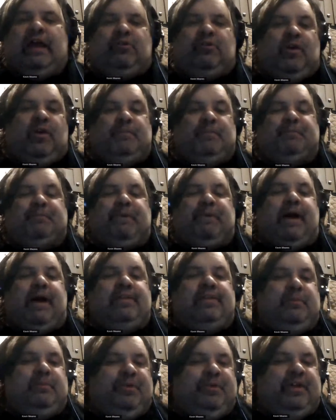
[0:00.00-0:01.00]
I grew up
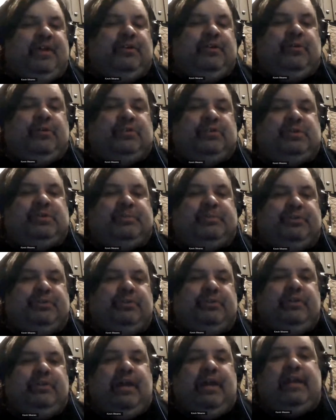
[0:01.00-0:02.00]
on the play The
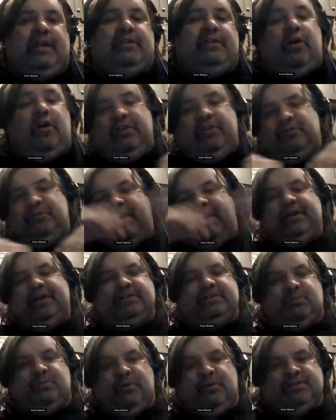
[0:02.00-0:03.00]
Crucible and all the
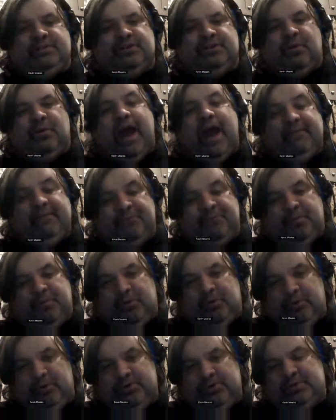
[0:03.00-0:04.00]
various works derived
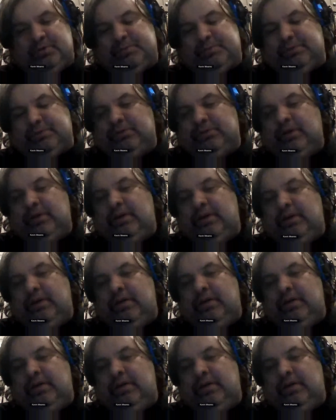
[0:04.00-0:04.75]
from The Crucible,